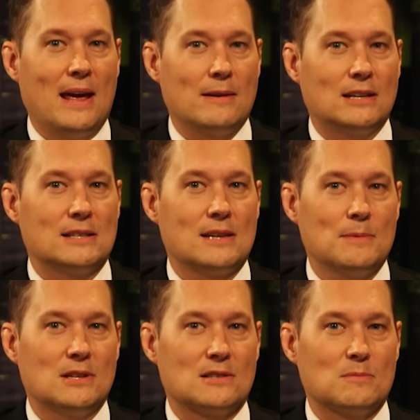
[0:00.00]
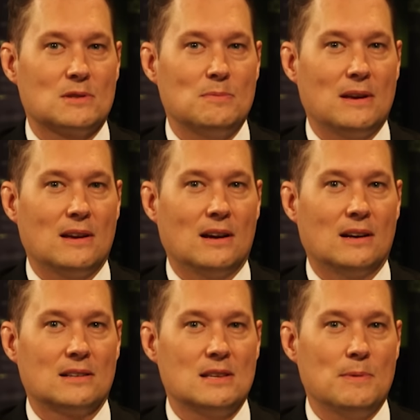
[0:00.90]
anti-Semitism
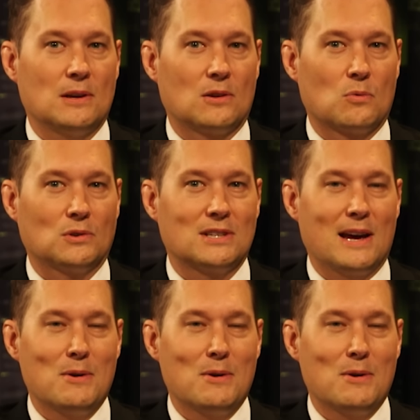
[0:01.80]
seeping into the world today,